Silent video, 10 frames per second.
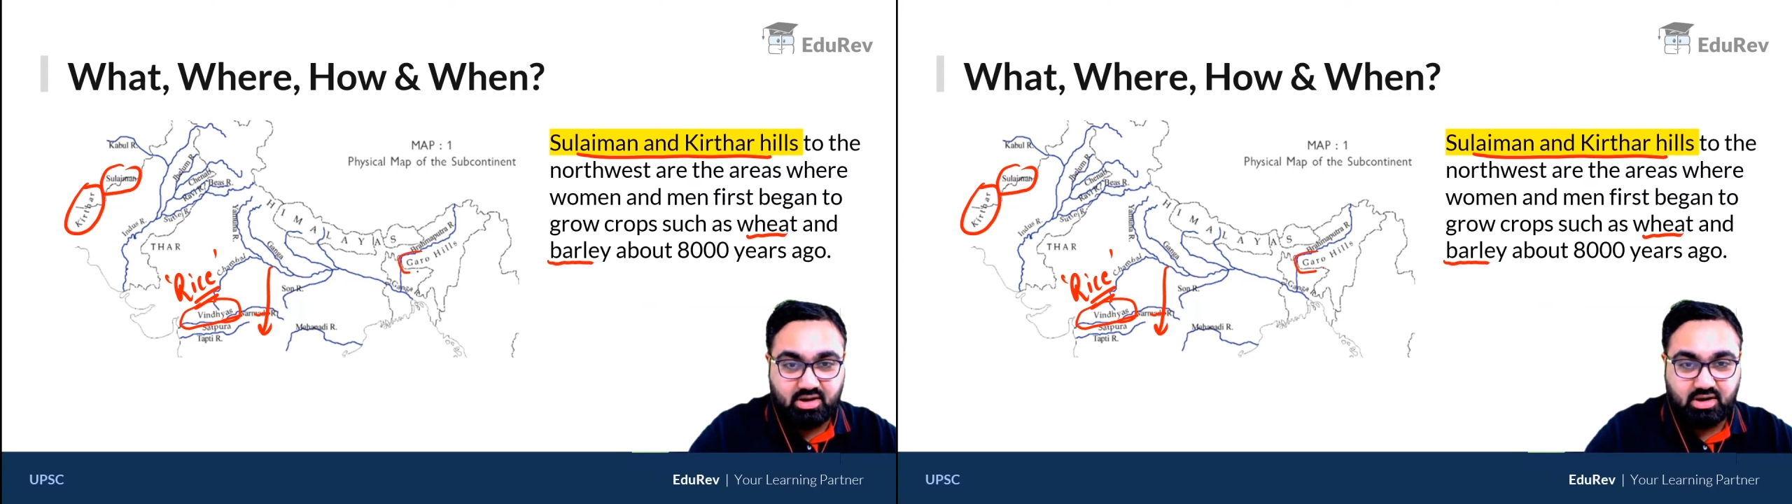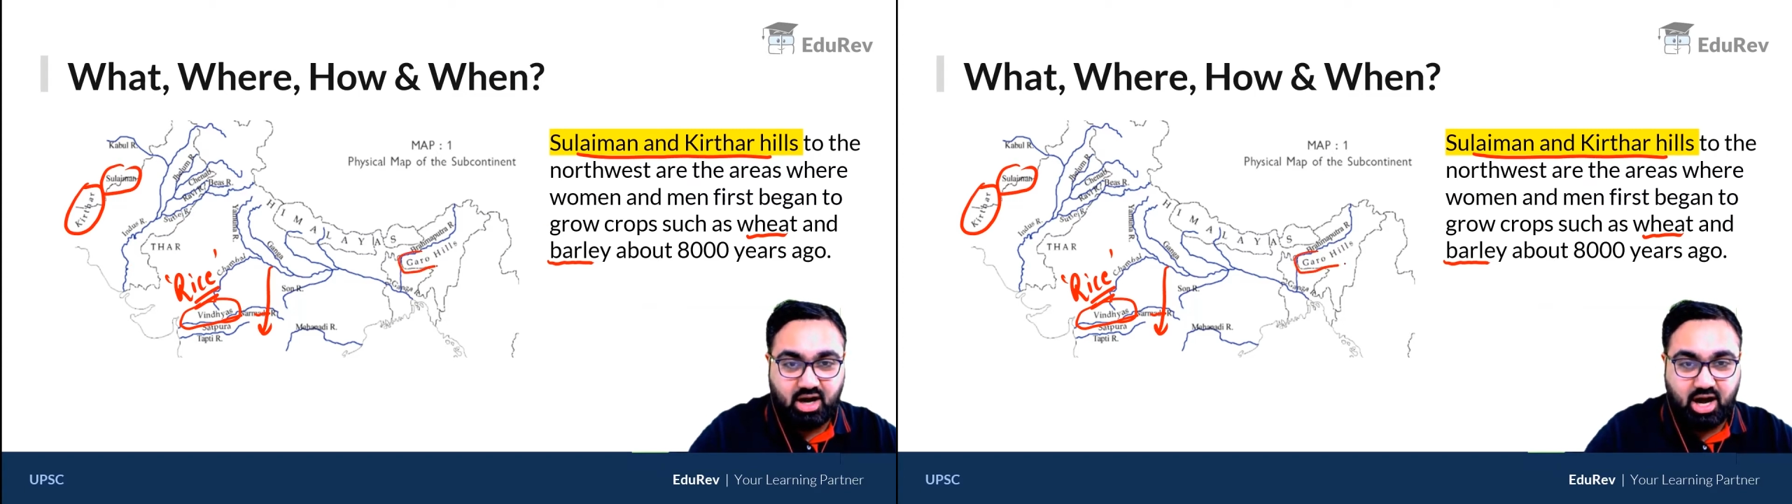
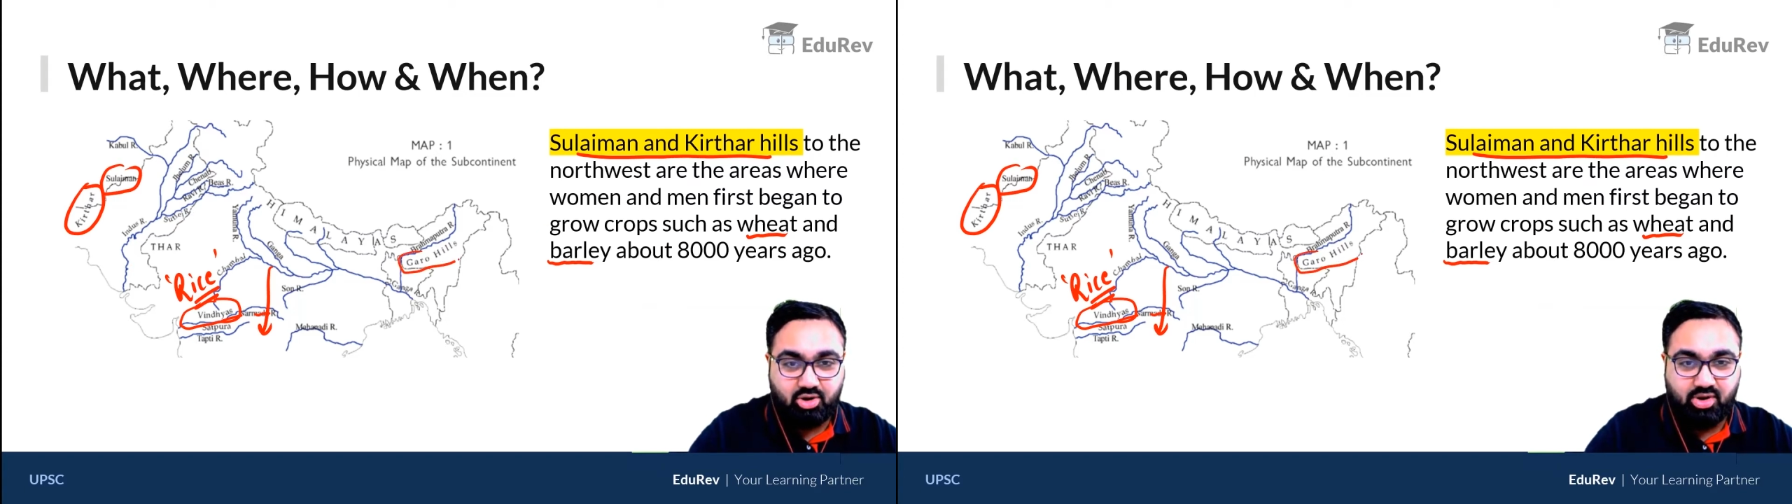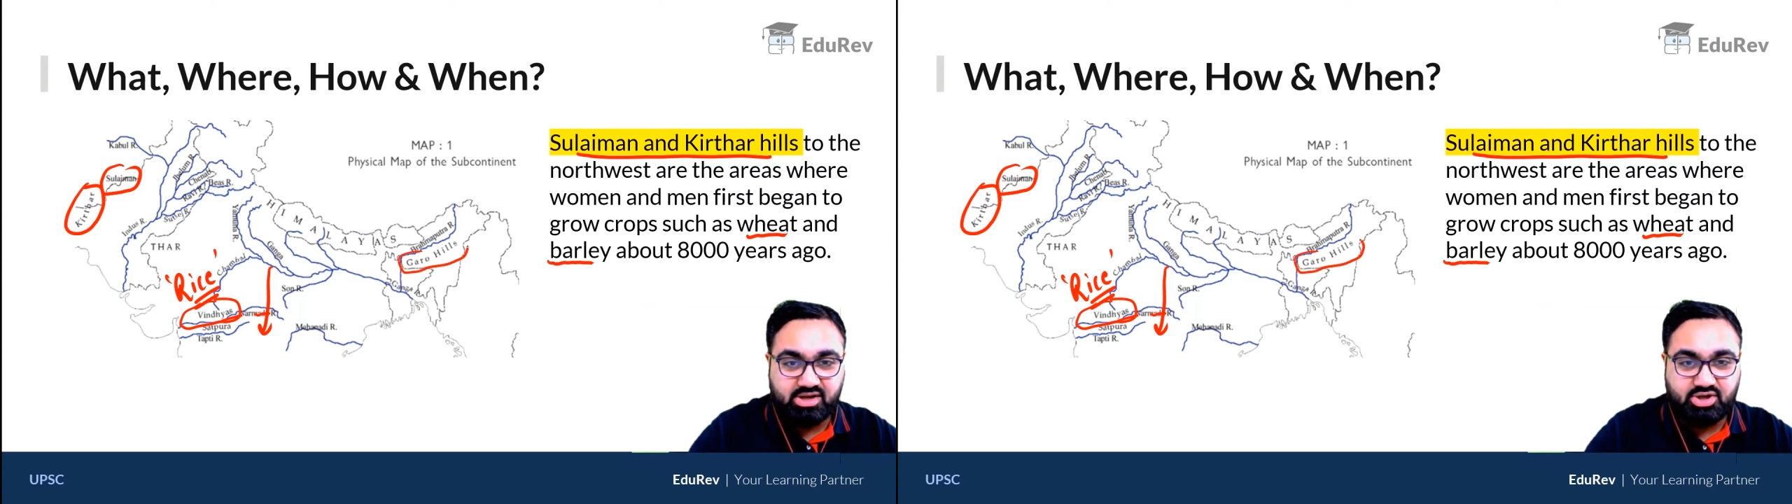
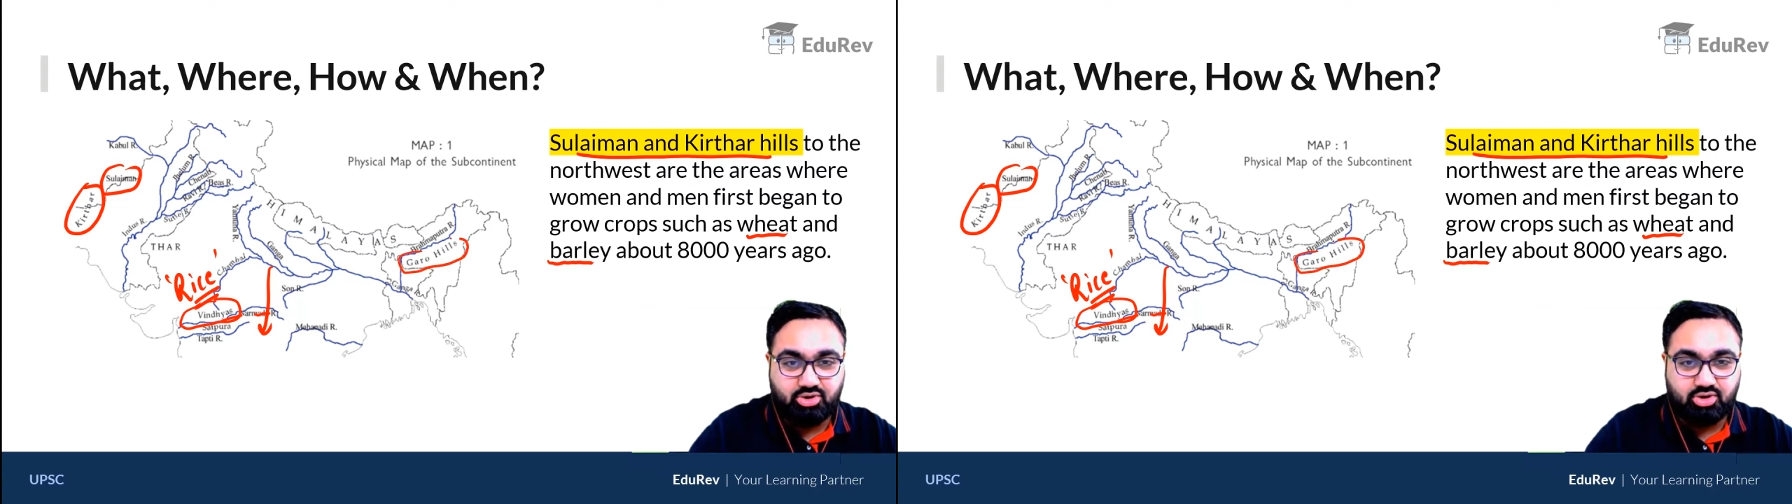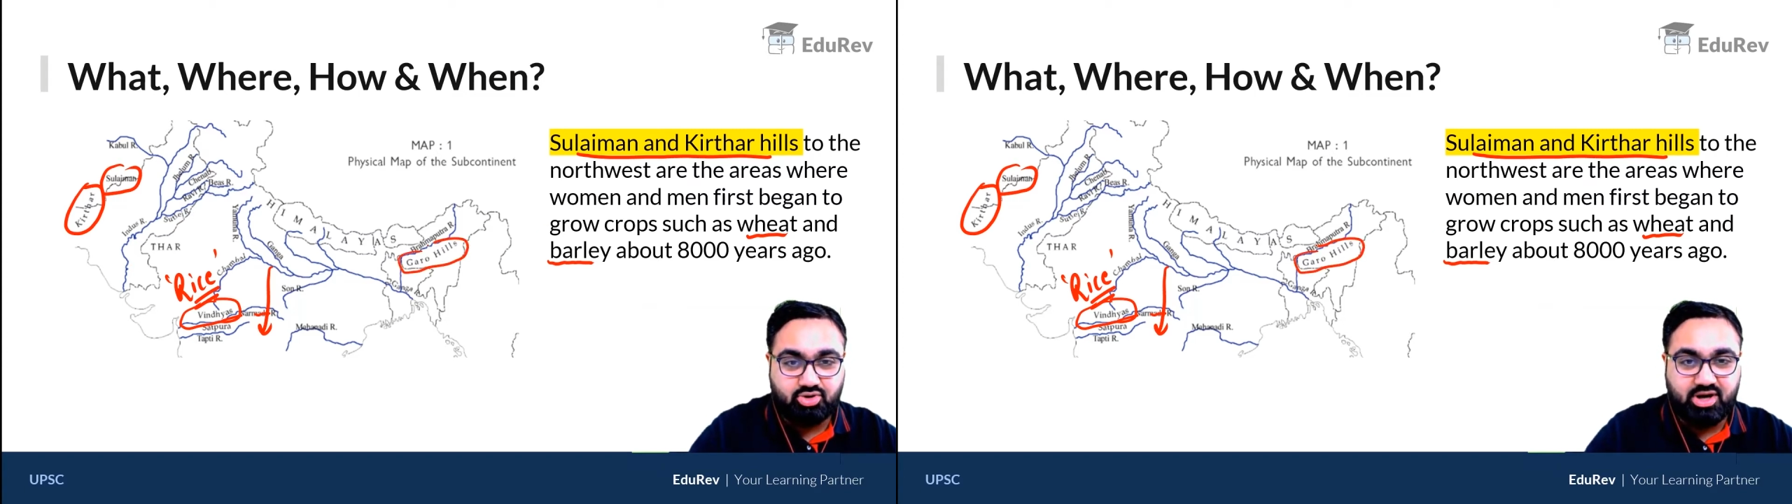Garo, as you
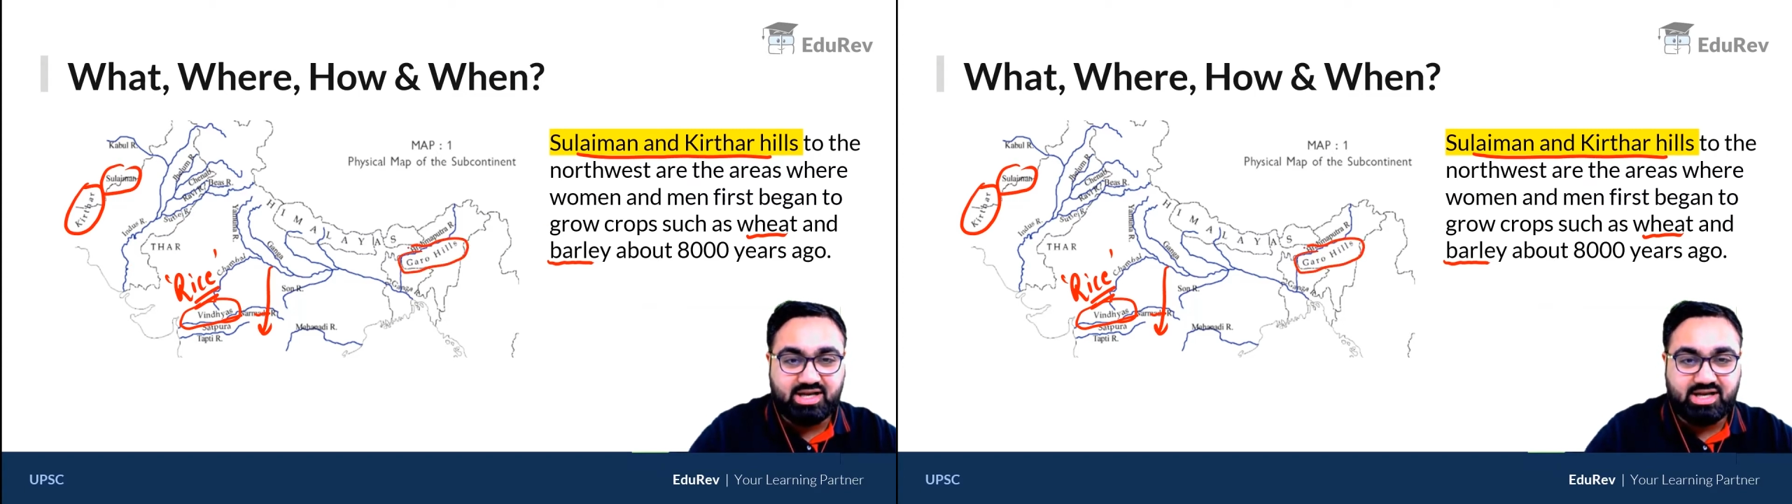know today,